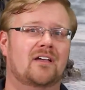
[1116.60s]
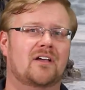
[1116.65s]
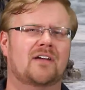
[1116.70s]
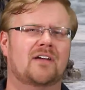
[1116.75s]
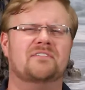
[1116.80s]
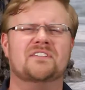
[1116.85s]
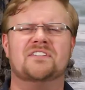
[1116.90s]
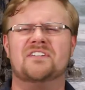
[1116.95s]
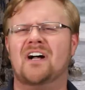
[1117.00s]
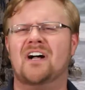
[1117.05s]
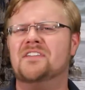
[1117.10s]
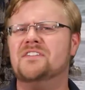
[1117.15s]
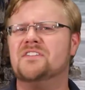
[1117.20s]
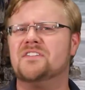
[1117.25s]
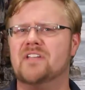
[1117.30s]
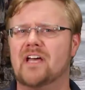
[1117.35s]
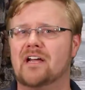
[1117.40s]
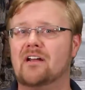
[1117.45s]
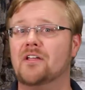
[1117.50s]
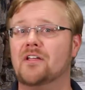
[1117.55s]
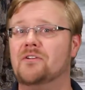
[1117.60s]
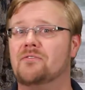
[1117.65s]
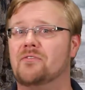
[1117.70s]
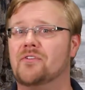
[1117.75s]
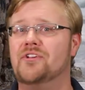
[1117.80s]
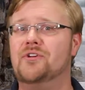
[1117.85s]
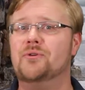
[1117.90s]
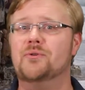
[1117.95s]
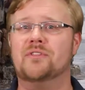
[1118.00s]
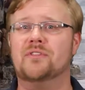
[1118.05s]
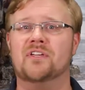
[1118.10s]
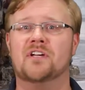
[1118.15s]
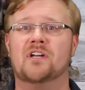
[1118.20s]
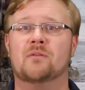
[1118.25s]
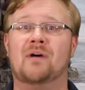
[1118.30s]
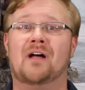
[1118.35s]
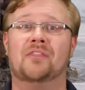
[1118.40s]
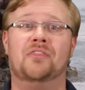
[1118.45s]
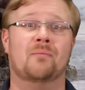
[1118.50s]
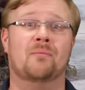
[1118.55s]
If it's unsettling for you to
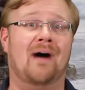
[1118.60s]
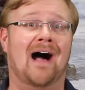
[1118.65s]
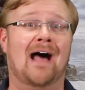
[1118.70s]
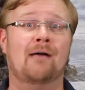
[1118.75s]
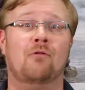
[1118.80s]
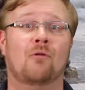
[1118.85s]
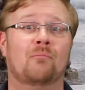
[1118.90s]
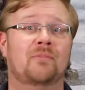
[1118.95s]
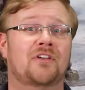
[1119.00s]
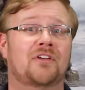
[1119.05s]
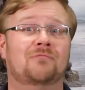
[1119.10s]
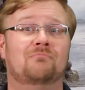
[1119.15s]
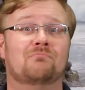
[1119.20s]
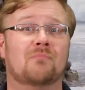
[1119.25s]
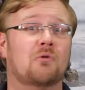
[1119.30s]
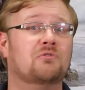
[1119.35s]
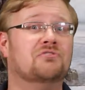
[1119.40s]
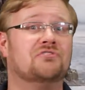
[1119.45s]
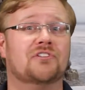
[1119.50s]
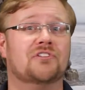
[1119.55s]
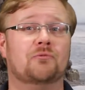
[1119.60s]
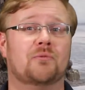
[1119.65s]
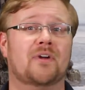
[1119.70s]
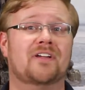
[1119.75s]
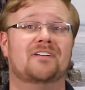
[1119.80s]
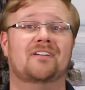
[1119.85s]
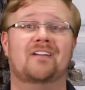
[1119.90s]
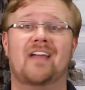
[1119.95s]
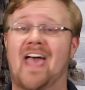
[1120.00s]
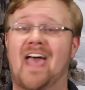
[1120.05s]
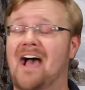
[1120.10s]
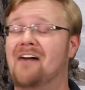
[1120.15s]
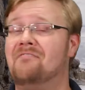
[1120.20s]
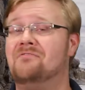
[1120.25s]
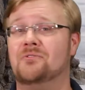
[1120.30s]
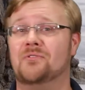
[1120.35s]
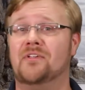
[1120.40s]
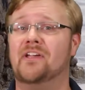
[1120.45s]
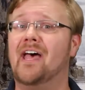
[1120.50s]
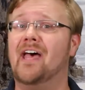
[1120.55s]
think about the Bible being mostly written
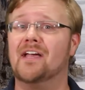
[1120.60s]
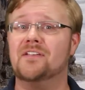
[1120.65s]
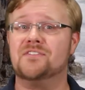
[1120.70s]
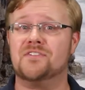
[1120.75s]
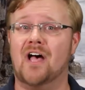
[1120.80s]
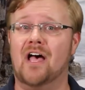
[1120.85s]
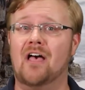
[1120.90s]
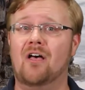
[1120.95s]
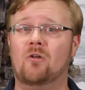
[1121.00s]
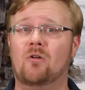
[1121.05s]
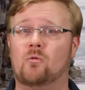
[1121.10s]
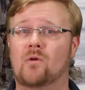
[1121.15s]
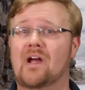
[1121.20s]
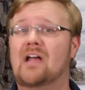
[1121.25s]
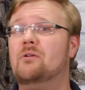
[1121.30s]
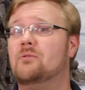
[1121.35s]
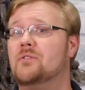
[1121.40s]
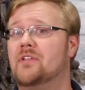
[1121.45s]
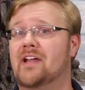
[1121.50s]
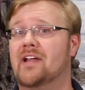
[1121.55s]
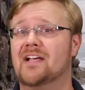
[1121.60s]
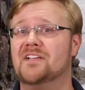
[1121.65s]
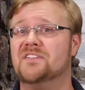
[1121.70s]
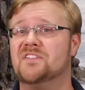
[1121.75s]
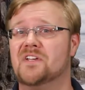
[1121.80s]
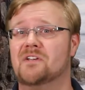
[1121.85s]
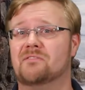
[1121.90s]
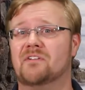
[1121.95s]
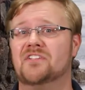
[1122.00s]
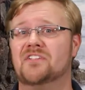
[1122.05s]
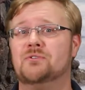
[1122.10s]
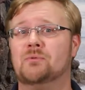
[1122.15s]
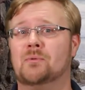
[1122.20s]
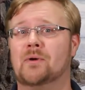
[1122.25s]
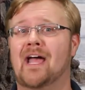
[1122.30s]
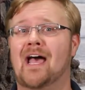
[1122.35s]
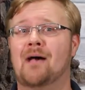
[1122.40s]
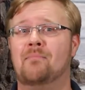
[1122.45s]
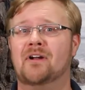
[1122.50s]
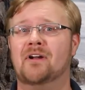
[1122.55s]
after the exile rather than as the events
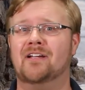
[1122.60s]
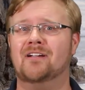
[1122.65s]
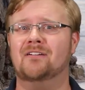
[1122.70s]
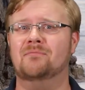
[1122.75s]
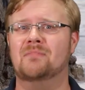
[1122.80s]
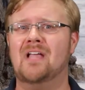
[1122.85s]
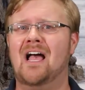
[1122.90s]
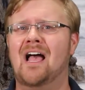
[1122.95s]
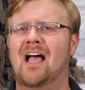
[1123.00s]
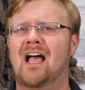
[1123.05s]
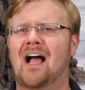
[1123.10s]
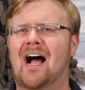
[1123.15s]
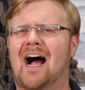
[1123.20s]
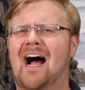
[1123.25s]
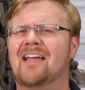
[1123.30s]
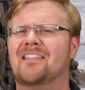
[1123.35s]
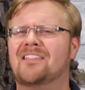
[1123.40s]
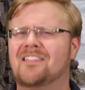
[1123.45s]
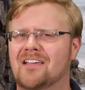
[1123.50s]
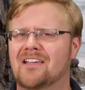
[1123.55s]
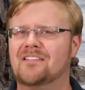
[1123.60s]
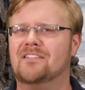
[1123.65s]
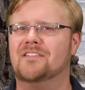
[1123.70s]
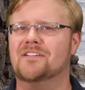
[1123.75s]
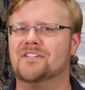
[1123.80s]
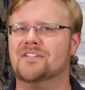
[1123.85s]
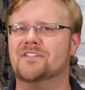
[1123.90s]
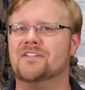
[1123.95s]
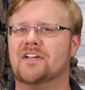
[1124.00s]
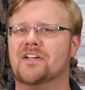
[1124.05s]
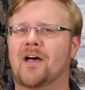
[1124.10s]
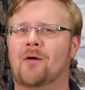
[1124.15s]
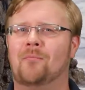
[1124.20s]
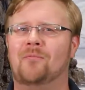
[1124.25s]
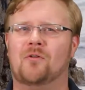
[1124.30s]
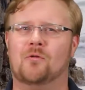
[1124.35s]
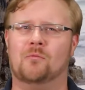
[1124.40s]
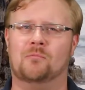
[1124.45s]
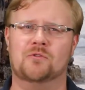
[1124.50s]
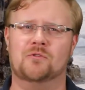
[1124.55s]
were happening, I think this is a
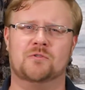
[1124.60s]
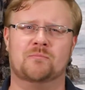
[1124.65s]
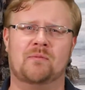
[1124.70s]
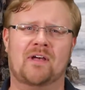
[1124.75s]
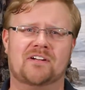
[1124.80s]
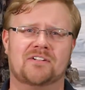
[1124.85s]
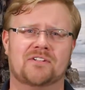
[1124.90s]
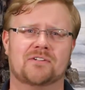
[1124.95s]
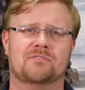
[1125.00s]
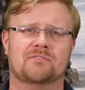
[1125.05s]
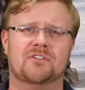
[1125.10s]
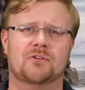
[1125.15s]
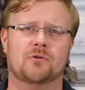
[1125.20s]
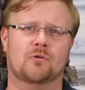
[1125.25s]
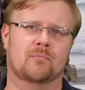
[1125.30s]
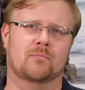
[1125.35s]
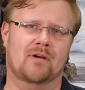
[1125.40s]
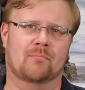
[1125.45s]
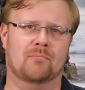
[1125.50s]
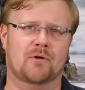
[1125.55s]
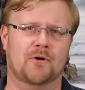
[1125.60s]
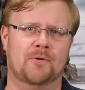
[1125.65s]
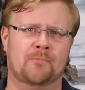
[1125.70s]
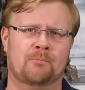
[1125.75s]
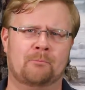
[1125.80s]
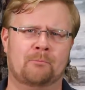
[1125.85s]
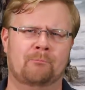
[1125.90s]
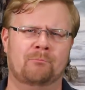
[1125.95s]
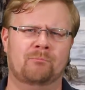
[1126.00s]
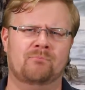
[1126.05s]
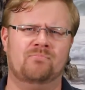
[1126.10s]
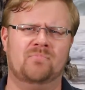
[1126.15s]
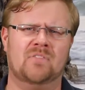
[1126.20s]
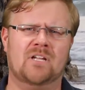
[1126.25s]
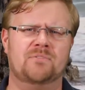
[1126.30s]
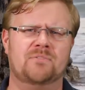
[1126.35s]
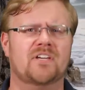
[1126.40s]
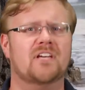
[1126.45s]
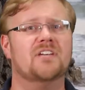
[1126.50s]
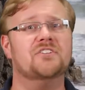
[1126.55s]
helpful perspective to remember.
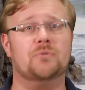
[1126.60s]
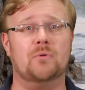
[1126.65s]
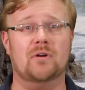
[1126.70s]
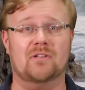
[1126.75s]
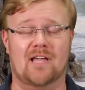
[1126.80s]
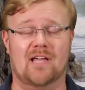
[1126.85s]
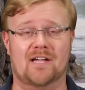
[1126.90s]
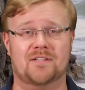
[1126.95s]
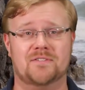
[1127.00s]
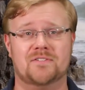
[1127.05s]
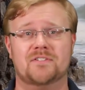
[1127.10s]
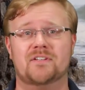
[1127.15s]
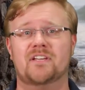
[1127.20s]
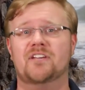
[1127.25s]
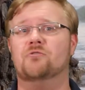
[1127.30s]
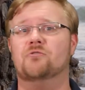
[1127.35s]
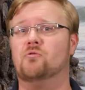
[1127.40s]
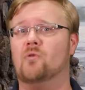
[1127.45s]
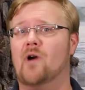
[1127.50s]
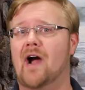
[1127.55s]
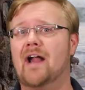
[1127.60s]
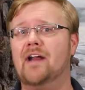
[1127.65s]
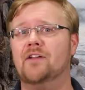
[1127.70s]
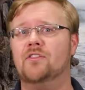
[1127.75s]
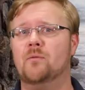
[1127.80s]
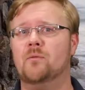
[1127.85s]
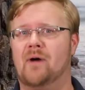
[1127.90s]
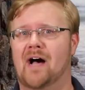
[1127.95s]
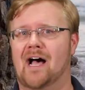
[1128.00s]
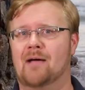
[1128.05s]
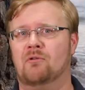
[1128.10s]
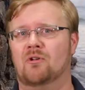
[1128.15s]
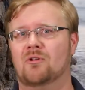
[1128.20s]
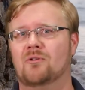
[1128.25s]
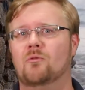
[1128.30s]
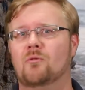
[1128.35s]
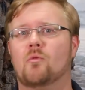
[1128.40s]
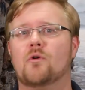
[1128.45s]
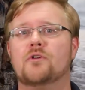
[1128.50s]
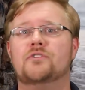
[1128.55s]
The Israelites, in writing the
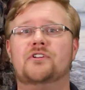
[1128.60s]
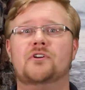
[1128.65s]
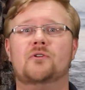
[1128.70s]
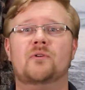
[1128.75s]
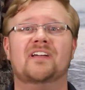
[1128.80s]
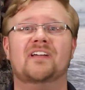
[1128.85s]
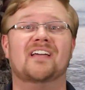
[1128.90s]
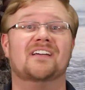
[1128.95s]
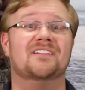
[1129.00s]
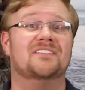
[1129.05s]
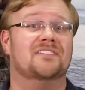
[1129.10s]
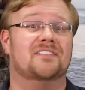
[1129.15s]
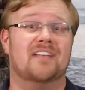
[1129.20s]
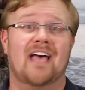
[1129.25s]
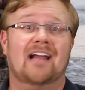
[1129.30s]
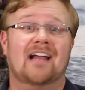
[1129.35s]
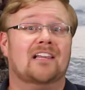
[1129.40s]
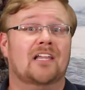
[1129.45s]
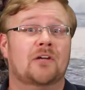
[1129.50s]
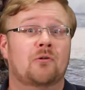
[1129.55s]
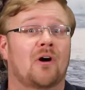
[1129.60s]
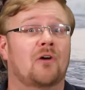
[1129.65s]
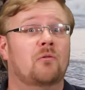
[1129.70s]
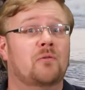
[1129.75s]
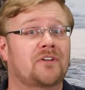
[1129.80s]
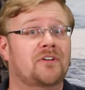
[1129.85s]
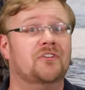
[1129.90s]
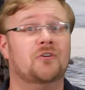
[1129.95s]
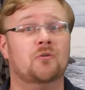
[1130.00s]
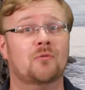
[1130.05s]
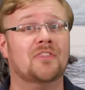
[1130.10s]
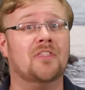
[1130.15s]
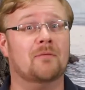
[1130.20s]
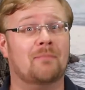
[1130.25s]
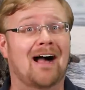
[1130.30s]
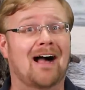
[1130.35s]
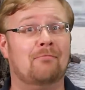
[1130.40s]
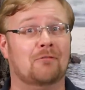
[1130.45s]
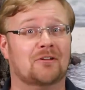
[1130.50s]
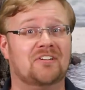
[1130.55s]
Bible, were doing exactly what we do with
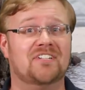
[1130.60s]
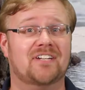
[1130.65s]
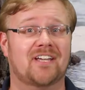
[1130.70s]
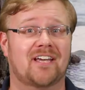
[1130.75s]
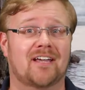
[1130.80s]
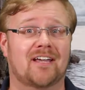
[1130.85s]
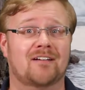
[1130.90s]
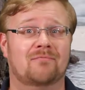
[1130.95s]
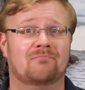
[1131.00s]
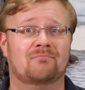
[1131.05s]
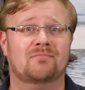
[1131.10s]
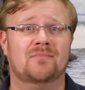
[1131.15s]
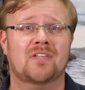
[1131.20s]
the Bible today.